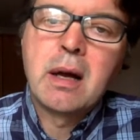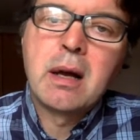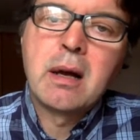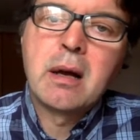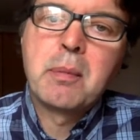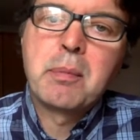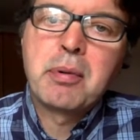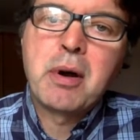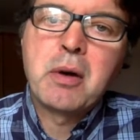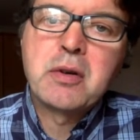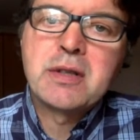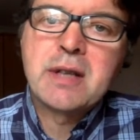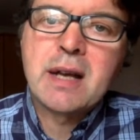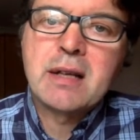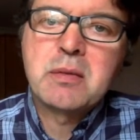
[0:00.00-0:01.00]

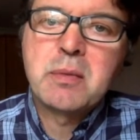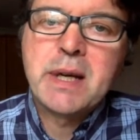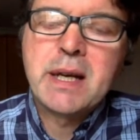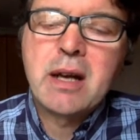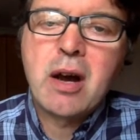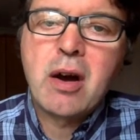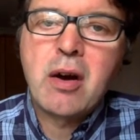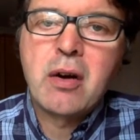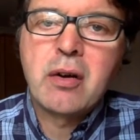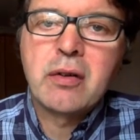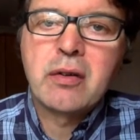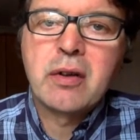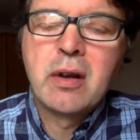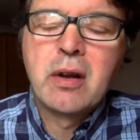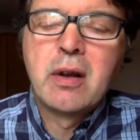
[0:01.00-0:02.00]
process. We
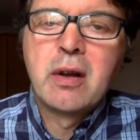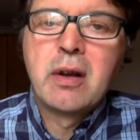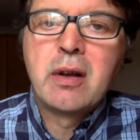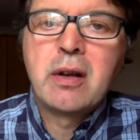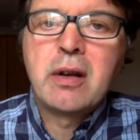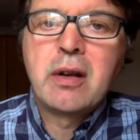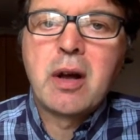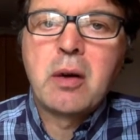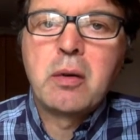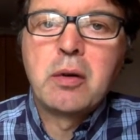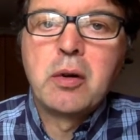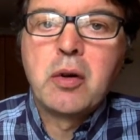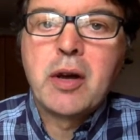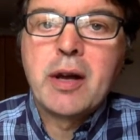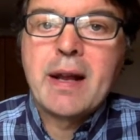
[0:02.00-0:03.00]
can't
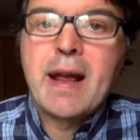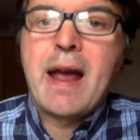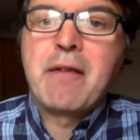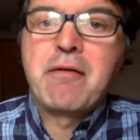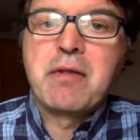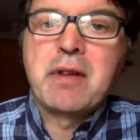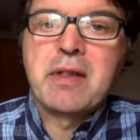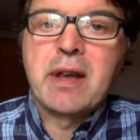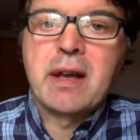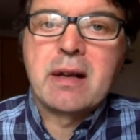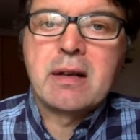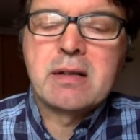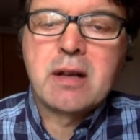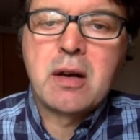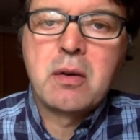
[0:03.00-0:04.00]
look at everything.
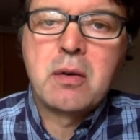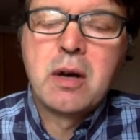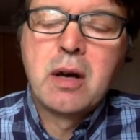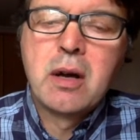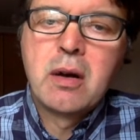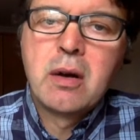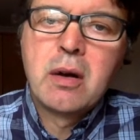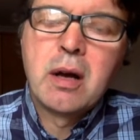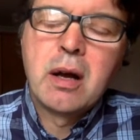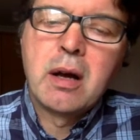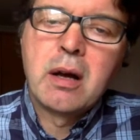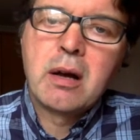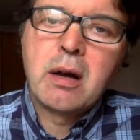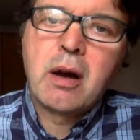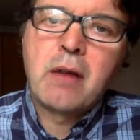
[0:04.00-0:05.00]
So
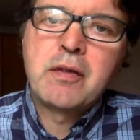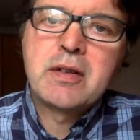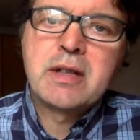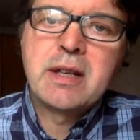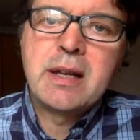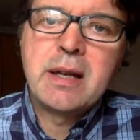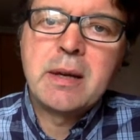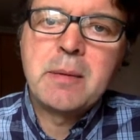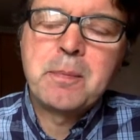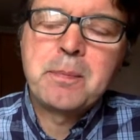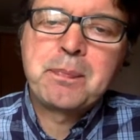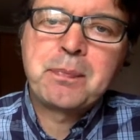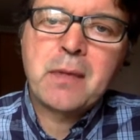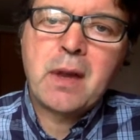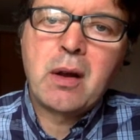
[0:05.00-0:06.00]
obviously
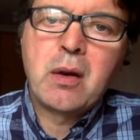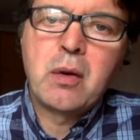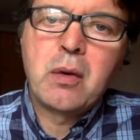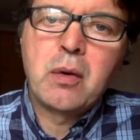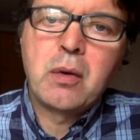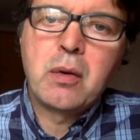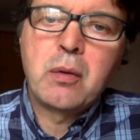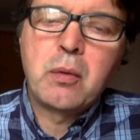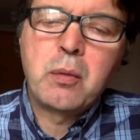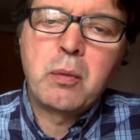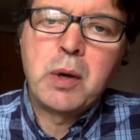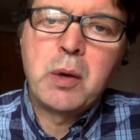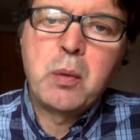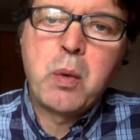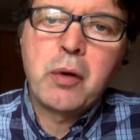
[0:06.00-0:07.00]

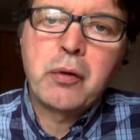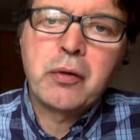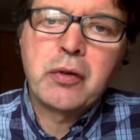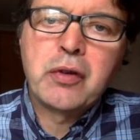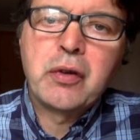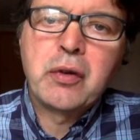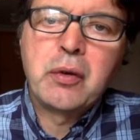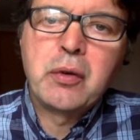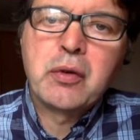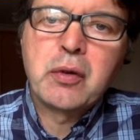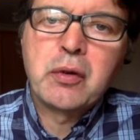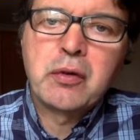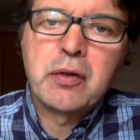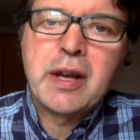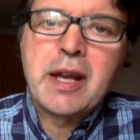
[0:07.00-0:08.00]
we want to sort
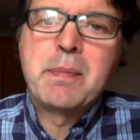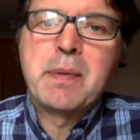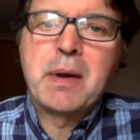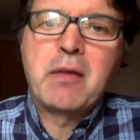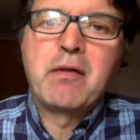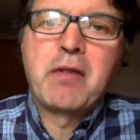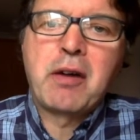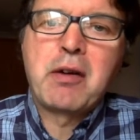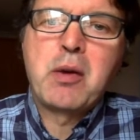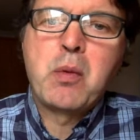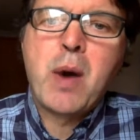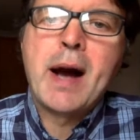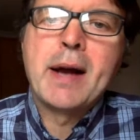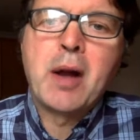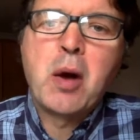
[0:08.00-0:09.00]
of keep it very
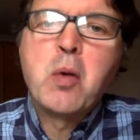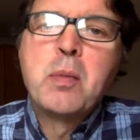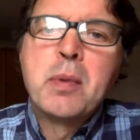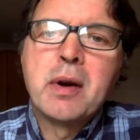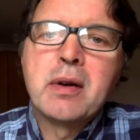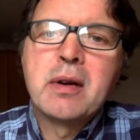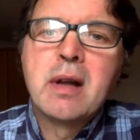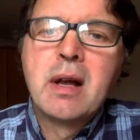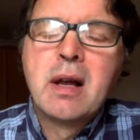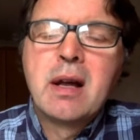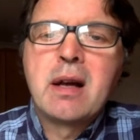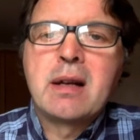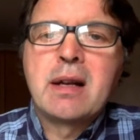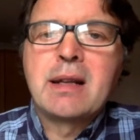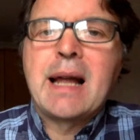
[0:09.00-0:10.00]
wide open
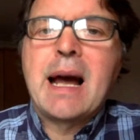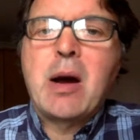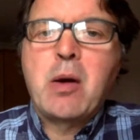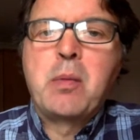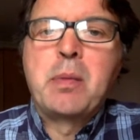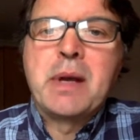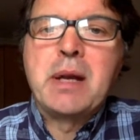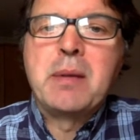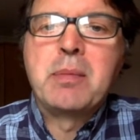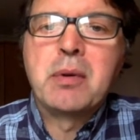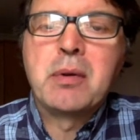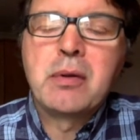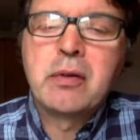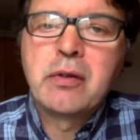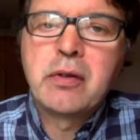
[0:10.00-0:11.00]
and allow
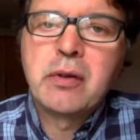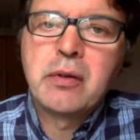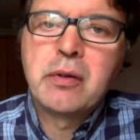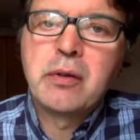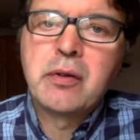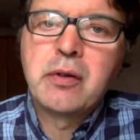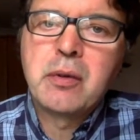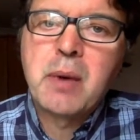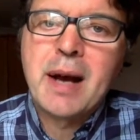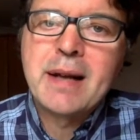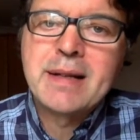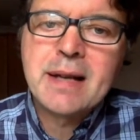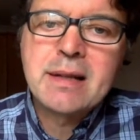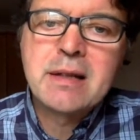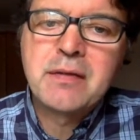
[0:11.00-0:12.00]
people to
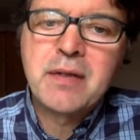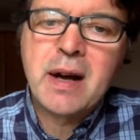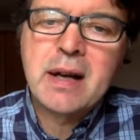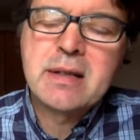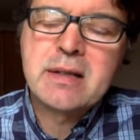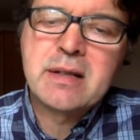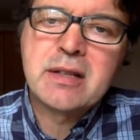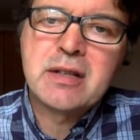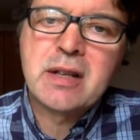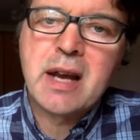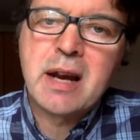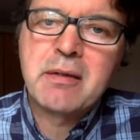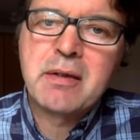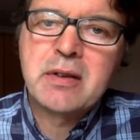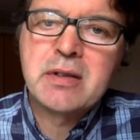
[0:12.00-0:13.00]
identify decision
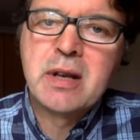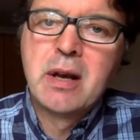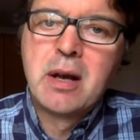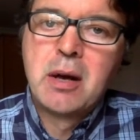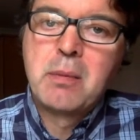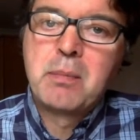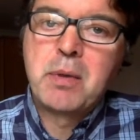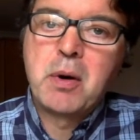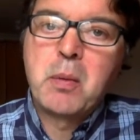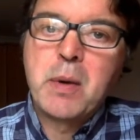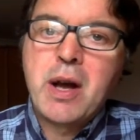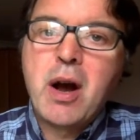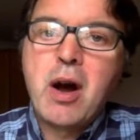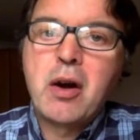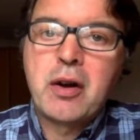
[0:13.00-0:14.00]
areas, but we
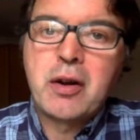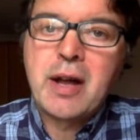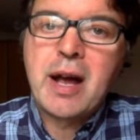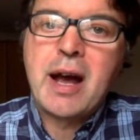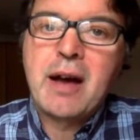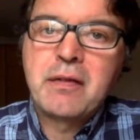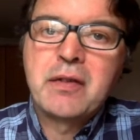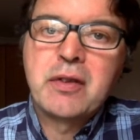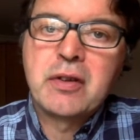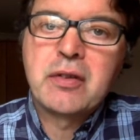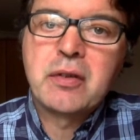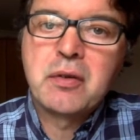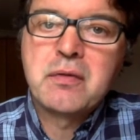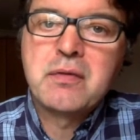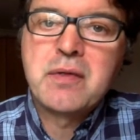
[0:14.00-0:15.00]
are going to have to
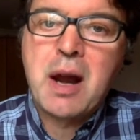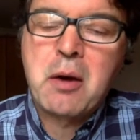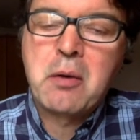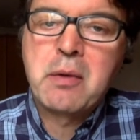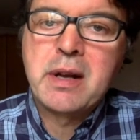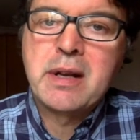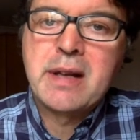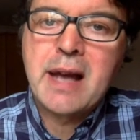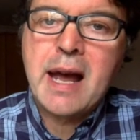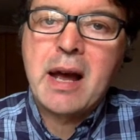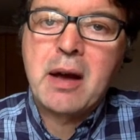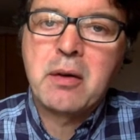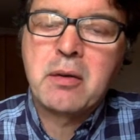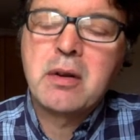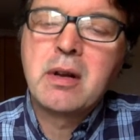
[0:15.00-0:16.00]
sort of narrow it
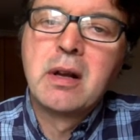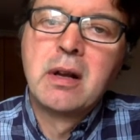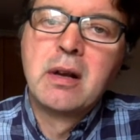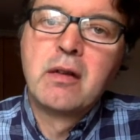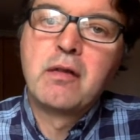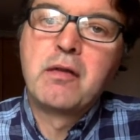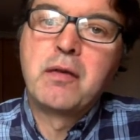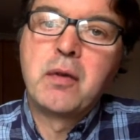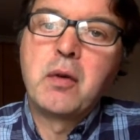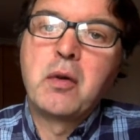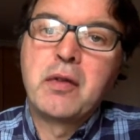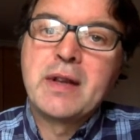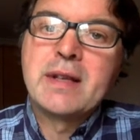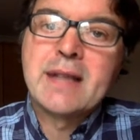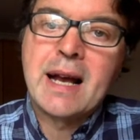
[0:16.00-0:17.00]
down for
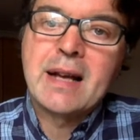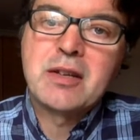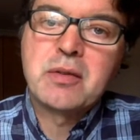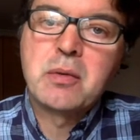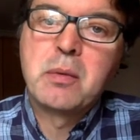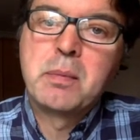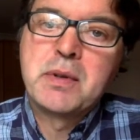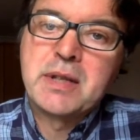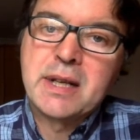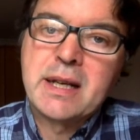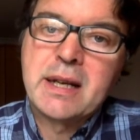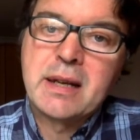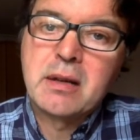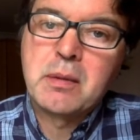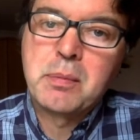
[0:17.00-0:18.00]
this actual
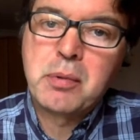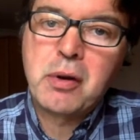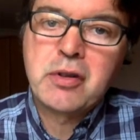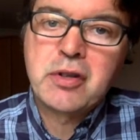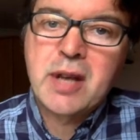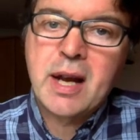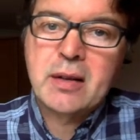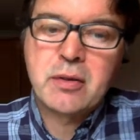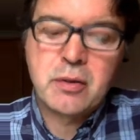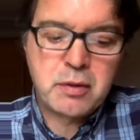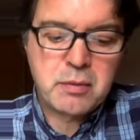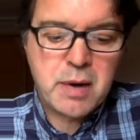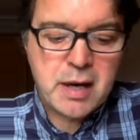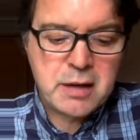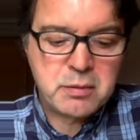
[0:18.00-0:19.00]
particular project.
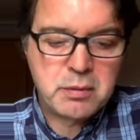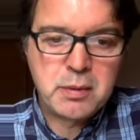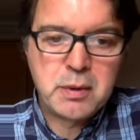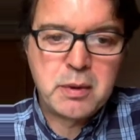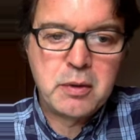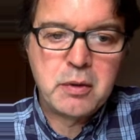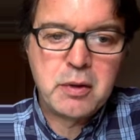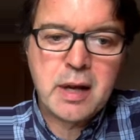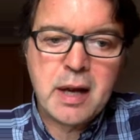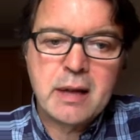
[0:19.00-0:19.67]
Otherwise we will get